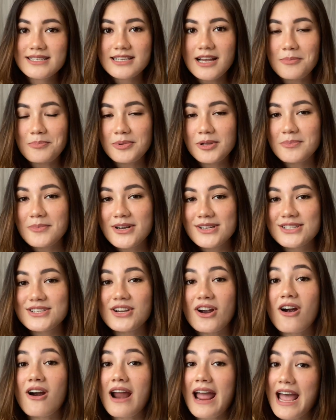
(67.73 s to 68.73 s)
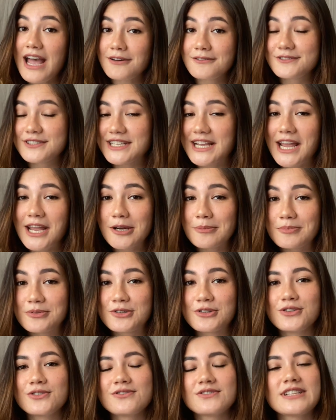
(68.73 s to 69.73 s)
supplements are FDA
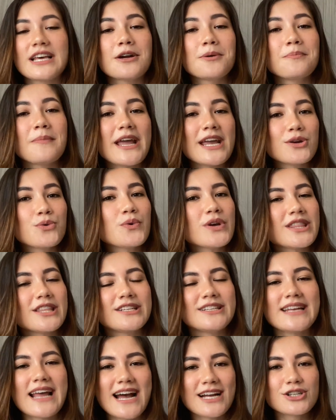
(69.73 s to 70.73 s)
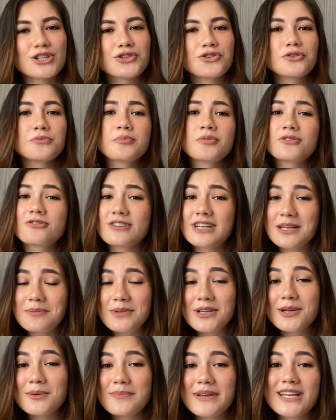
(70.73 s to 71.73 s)
approved. They're made with natural
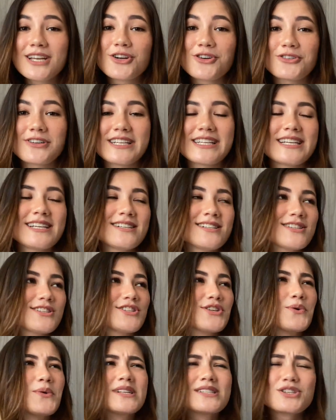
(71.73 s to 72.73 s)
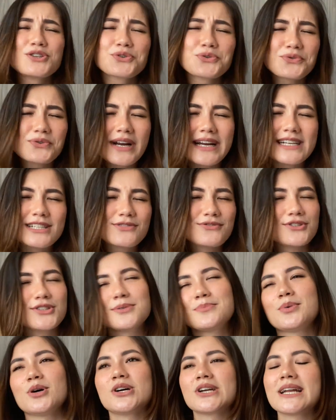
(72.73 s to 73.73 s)
premium ingredients, so it's great for the
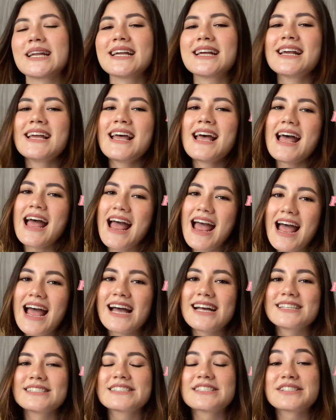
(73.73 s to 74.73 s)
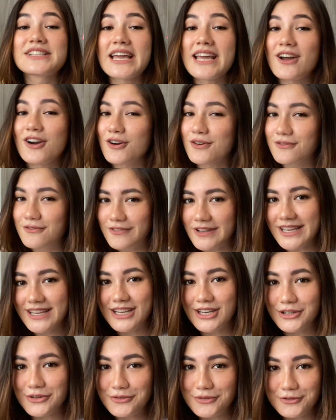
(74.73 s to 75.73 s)
body, and they are
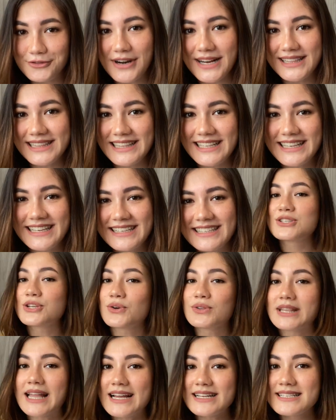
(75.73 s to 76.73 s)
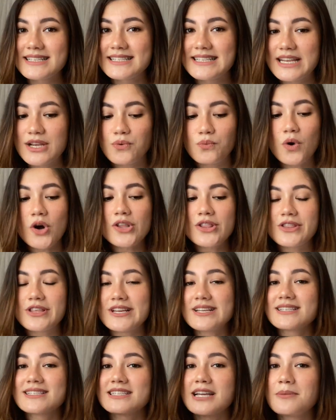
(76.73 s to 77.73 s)
vegan friendly. So let's see what
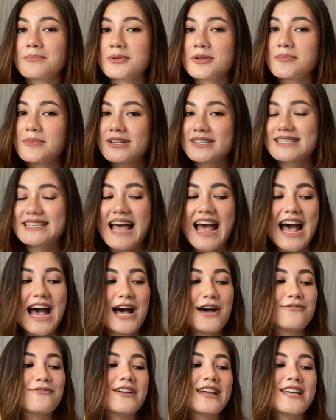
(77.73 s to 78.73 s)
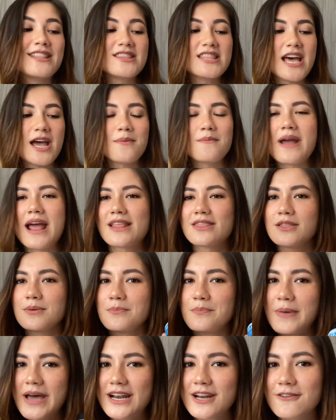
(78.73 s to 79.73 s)
these supplements have in them and the
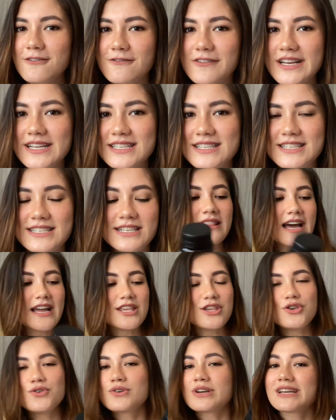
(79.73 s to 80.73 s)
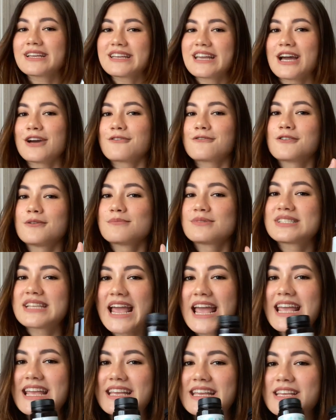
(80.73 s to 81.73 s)
benefits that you can get from
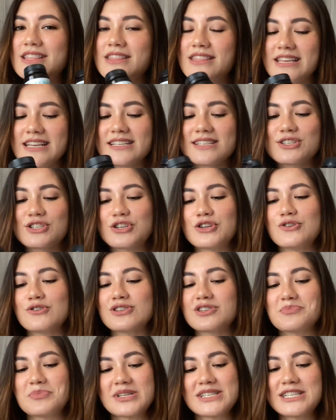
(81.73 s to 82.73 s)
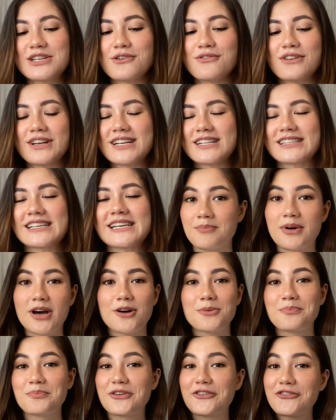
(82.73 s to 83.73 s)
taking these two specifically.
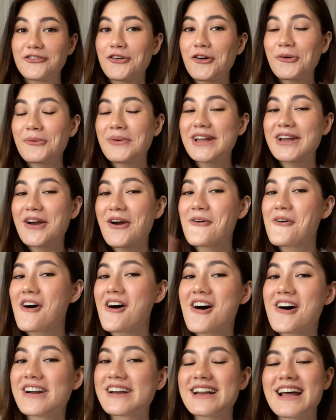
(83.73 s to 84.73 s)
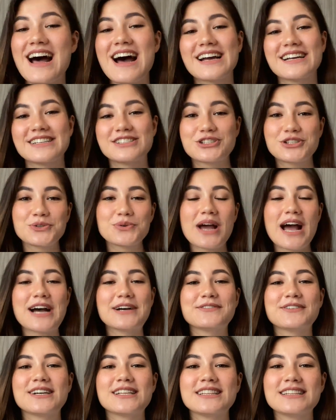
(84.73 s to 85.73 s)
But before we go on, I do
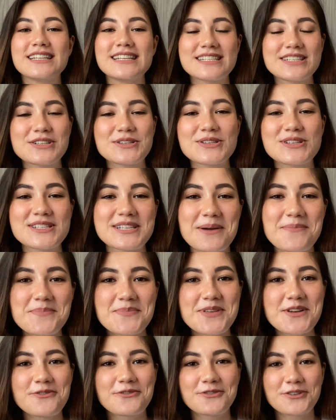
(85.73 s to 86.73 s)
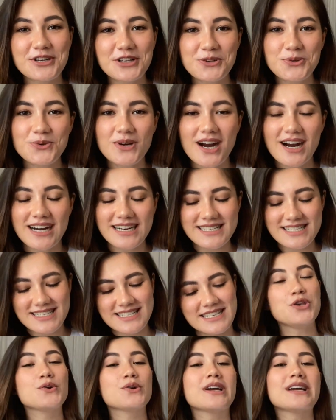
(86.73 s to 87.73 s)
have a little something for you
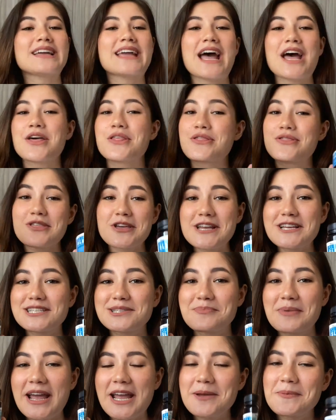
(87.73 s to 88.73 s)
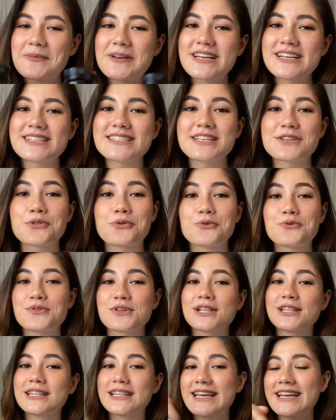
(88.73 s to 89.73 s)
guys. You can get these babies through
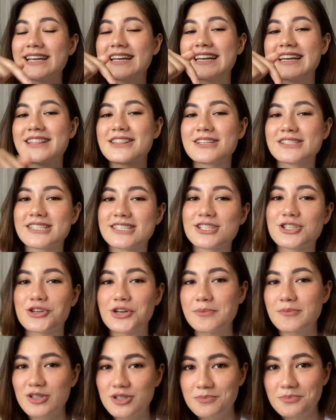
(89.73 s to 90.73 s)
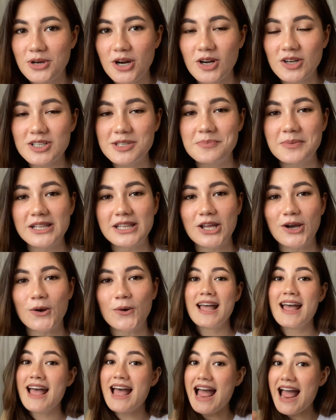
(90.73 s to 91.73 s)
the link in the description box
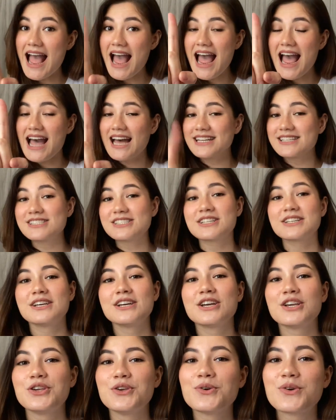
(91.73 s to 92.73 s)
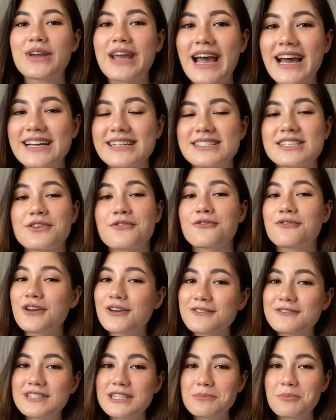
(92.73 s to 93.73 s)
below, and you get
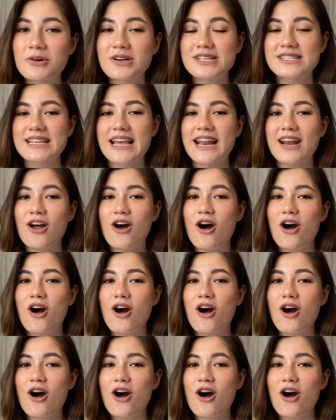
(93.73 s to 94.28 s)
50%